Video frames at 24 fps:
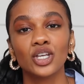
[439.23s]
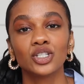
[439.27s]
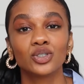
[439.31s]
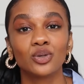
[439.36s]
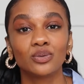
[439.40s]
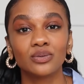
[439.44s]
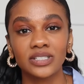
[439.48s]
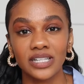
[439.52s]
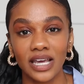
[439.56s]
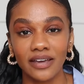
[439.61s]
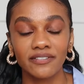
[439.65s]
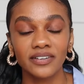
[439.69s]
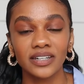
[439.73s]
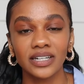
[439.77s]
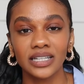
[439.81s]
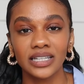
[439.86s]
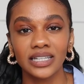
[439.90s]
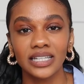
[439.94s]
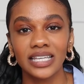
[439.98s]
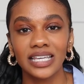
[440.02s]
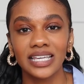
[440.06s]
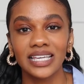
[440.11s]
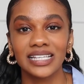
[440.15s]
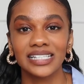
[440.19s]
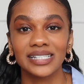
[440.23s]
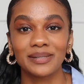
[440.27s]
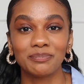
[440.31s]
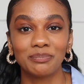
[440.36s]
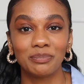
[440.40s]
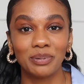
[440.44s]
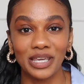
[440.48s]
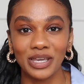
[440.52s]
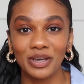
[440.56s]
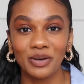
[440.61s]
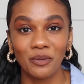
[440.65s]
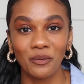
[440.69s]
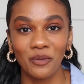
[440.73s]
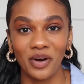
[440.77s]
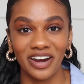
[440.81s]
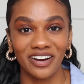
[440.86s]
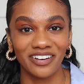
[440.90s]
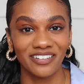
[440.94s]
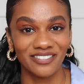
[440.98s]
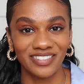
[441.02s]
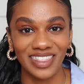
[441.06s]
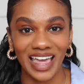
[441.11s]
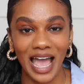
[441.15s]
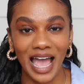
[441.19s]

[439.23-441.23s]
so definitely be aware of